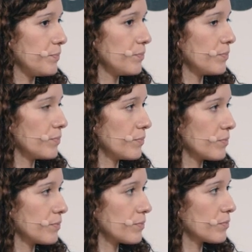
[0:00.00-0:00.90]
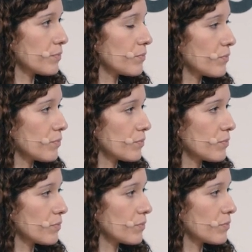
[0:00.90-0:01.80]

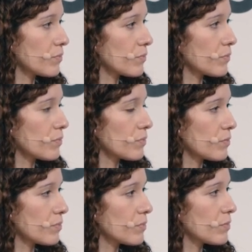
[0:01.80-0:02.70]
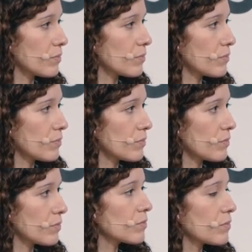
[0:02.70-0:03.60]

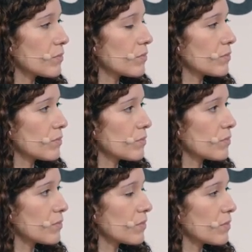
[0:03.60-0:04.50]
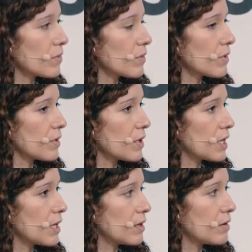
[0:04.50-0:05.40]

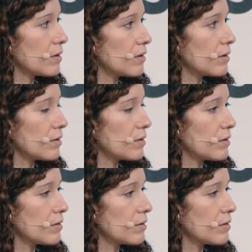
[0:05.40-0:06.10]
No words are spoken by the person on screen.